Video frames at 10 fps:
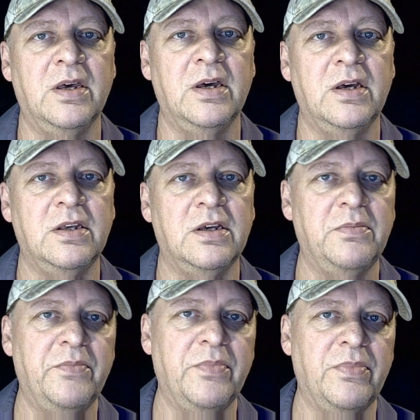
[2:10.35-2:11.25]
And
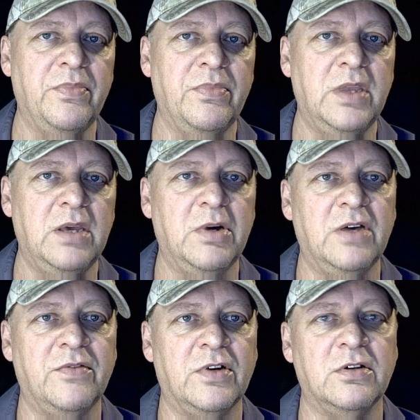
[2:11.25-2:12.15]
then, they about
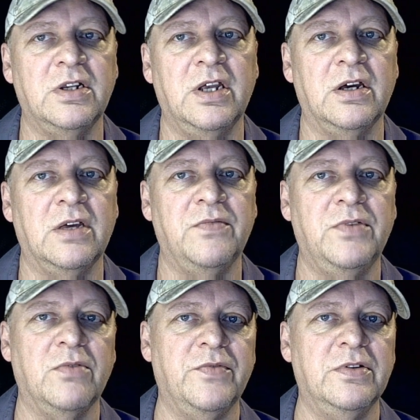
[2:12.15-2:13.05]
have a heart attack if
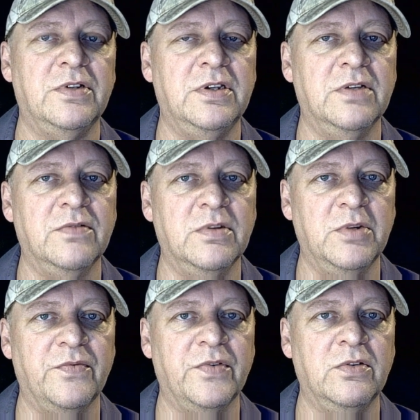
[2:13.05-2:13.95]
you refuse to give them
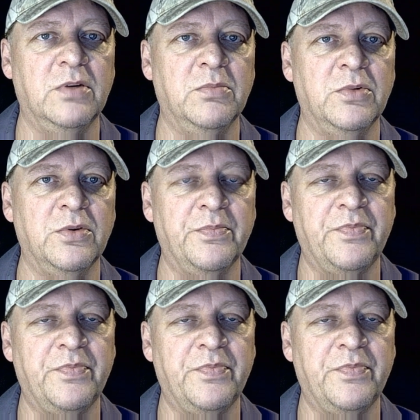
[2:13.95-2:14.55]
your phone number.